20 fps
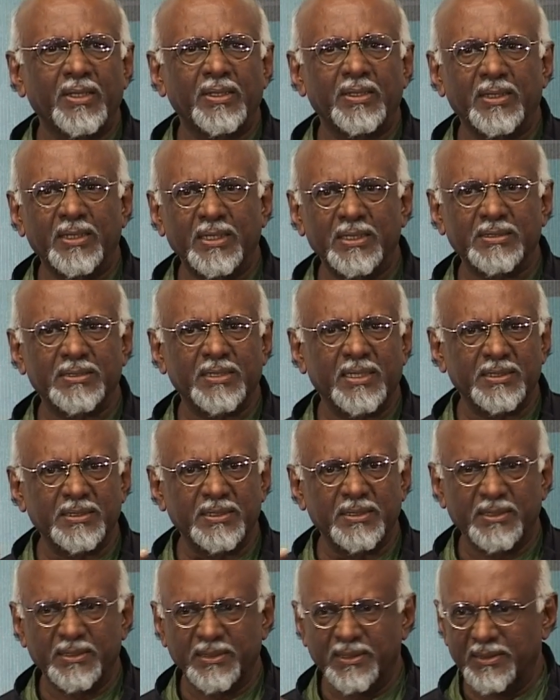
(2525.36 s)

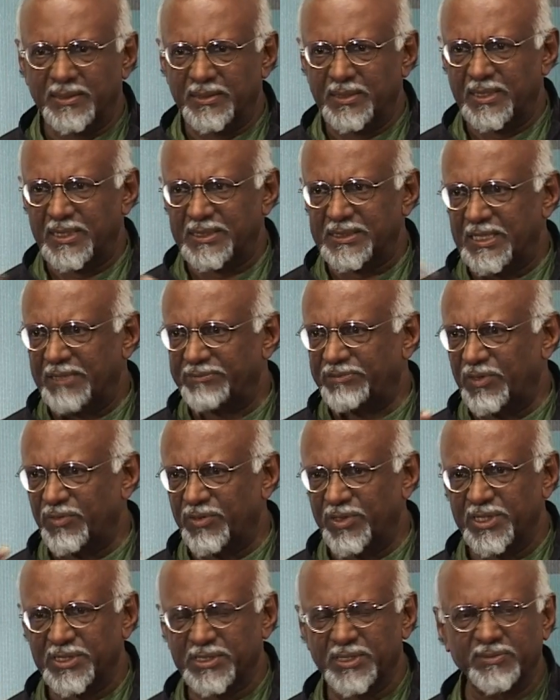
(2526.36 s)
Raza
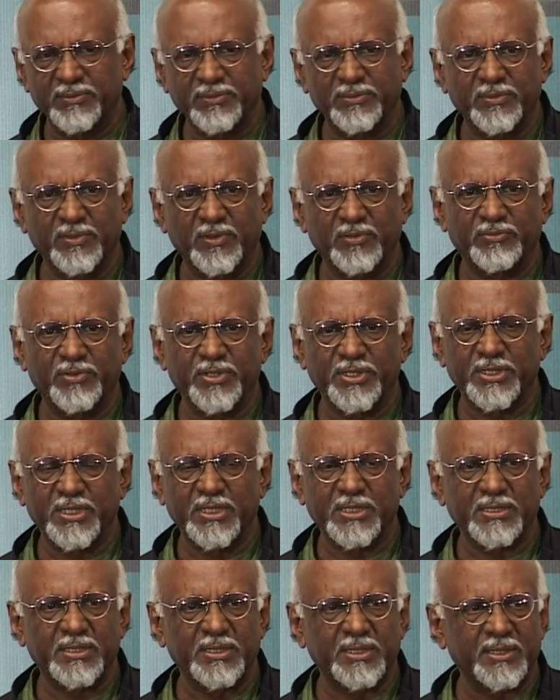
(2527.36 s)
Foundation, of which he
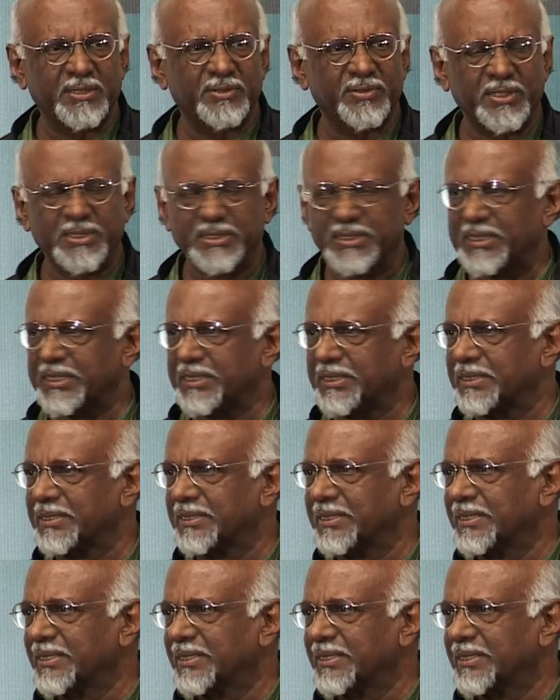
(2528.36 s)
is the trustee,